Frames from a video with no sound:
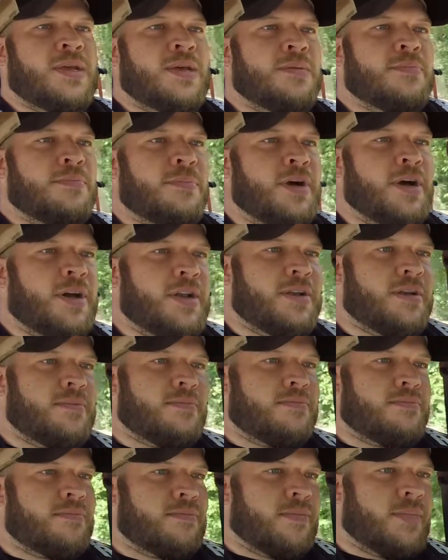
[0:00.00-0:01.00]
But
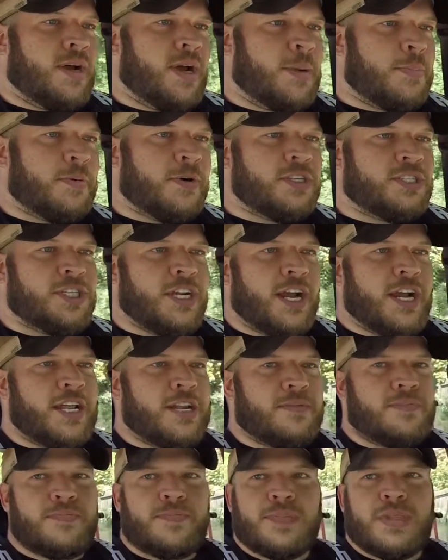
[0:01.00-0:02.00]
I appreciate it.
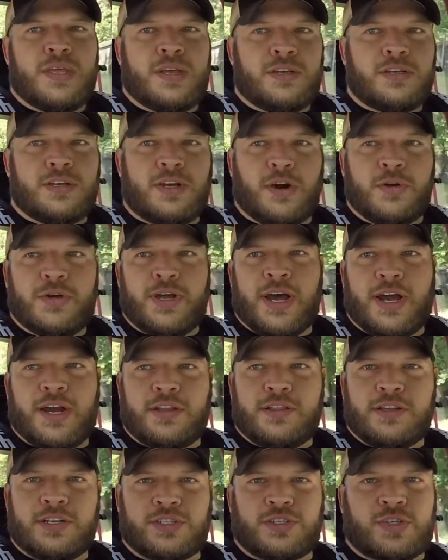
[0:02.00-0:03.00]
Go down in
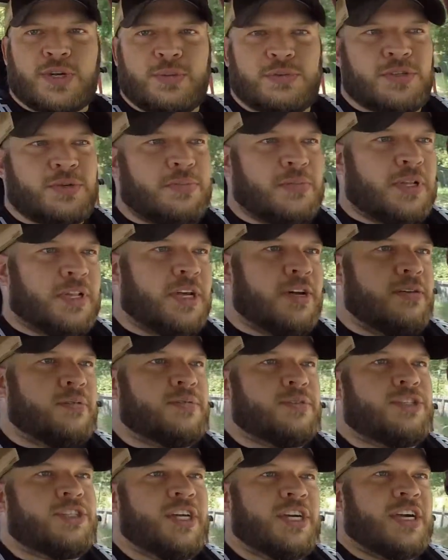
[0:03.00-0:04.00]
the description below.
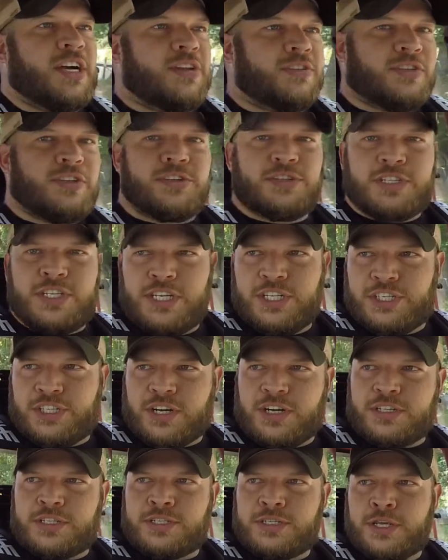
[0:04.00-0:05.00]
Check out those
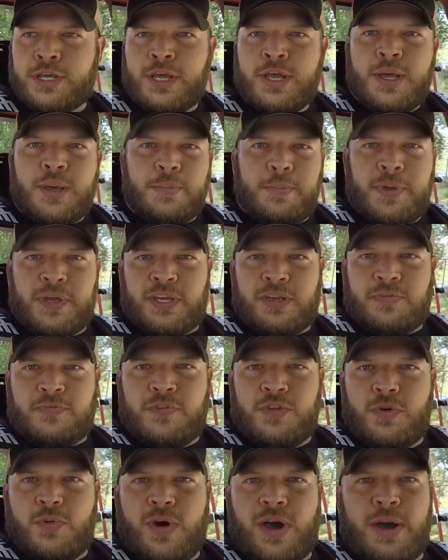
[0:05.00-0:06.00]
t-shirts. Pick a
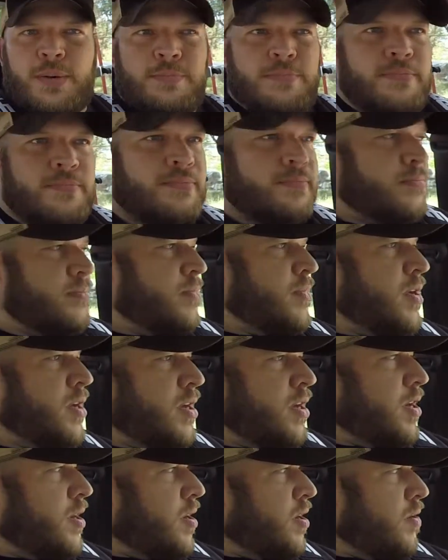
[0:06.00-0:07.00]
few up
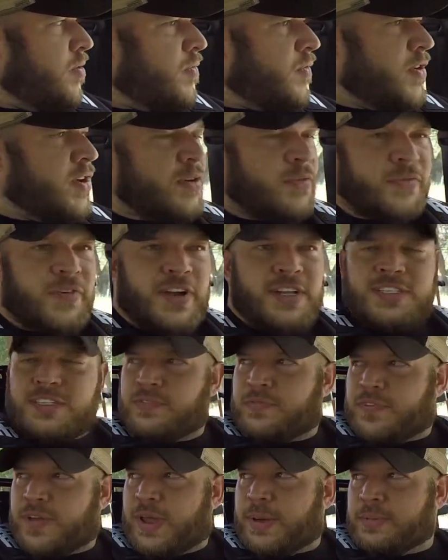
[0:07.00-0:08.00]
for your friends and
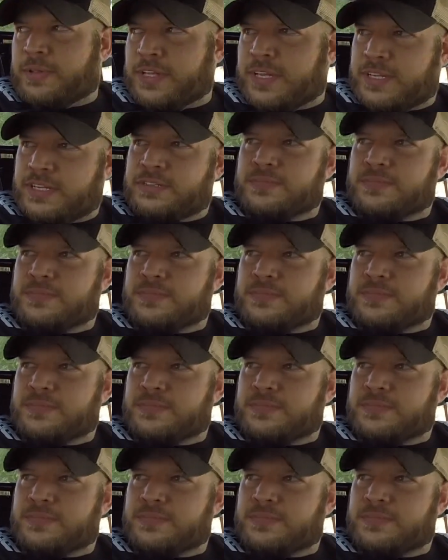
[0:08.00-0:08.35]
family.